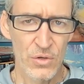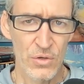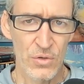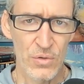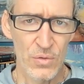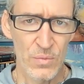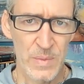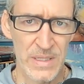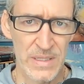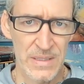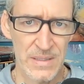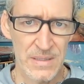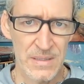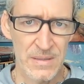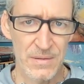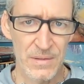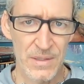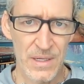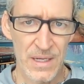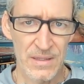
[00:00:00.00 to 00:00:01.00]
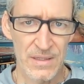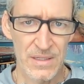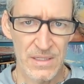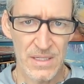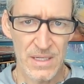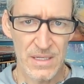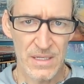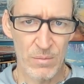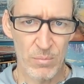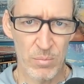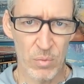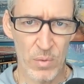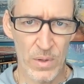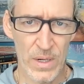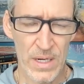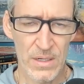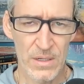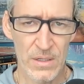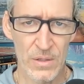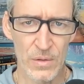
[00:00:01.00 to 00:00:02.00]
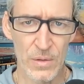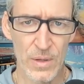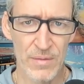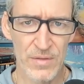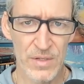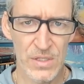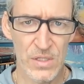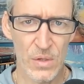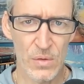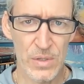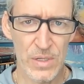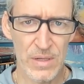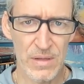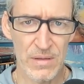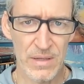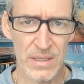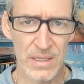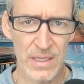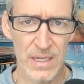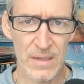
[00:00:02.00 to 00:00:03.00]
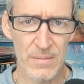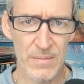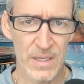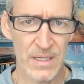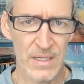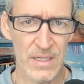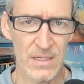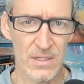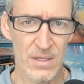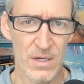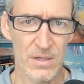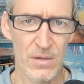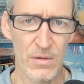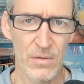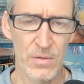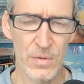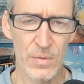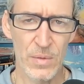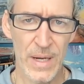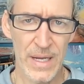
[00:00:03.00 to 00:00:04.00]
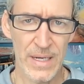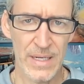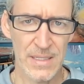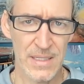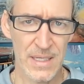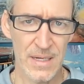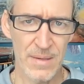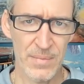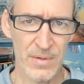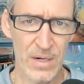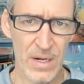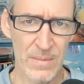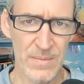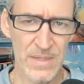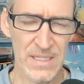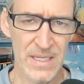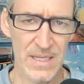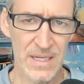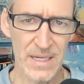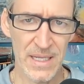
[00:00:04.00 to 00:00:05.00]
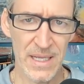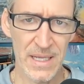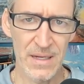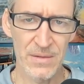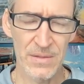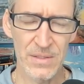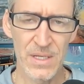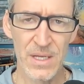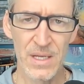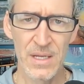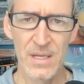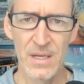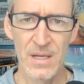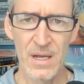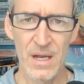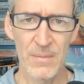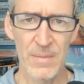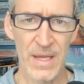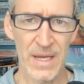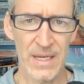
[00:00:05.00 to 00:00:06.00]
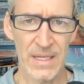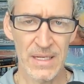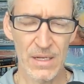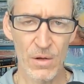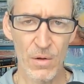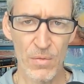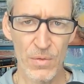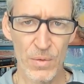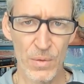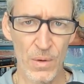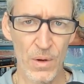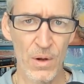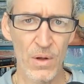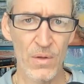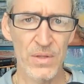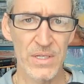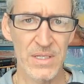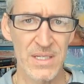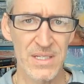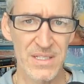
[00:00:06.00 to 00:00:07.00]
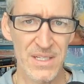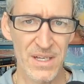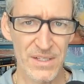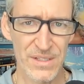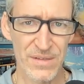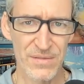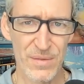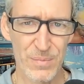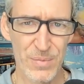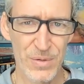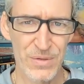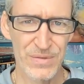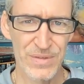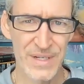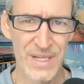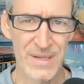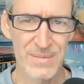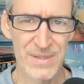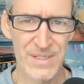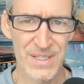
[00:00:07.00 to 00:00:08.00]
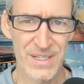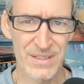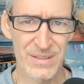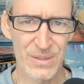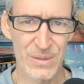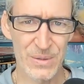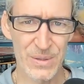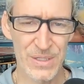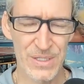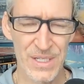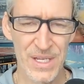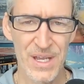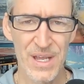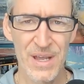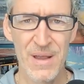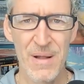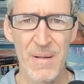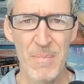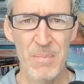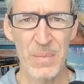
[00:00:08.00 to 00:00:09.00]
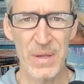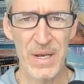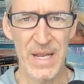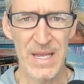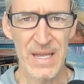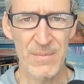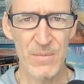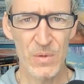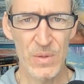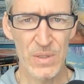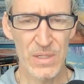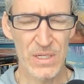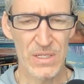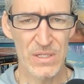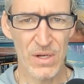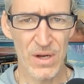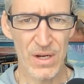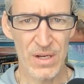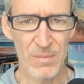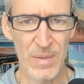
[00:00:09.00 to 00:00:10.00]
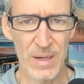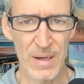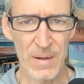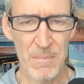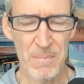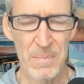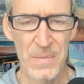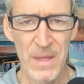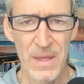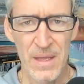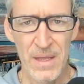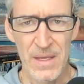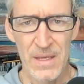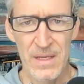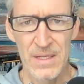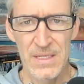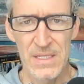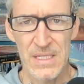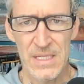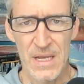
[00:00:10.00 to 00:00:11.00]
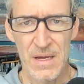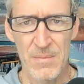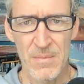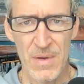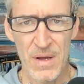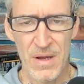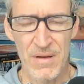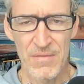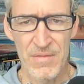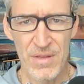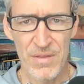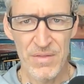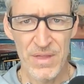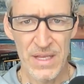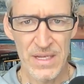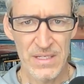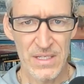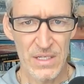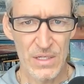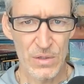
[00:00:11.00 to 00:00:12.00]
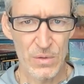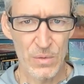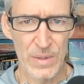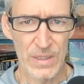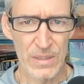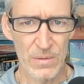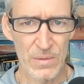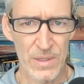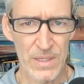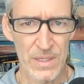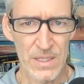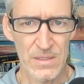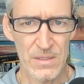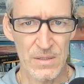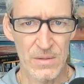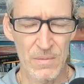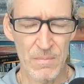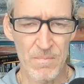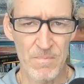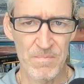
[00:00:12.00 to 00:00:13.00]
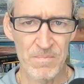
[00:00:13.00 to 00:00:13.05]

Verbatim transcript: newbies. Okay. Let's say you're brand new. You haven't sold anything yet. I'm not going to talk you through how to set up your Amazon account. I'm not going to go through all the details of the proven Amazon course, but I am going to talk about some of the things that you're going to run into,